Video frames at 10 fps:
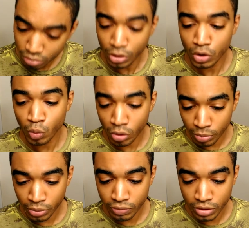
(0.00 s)
Looks
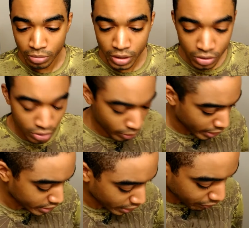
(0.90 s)
waterproof to me, so
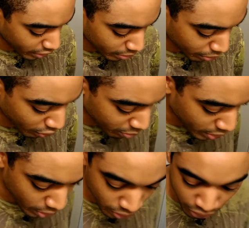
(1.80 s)
a definite
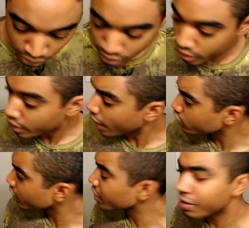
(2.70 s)
improvement over...
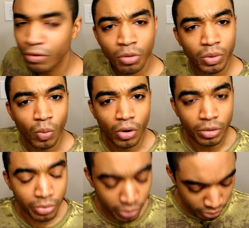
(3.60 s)
Actually, I think they've all been
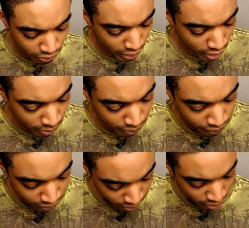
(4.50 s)
waterproof. But
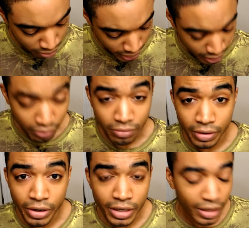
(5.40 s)
yeah,
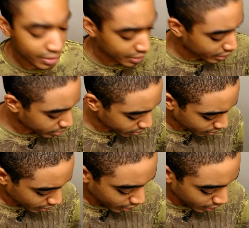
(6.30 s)
very nice label.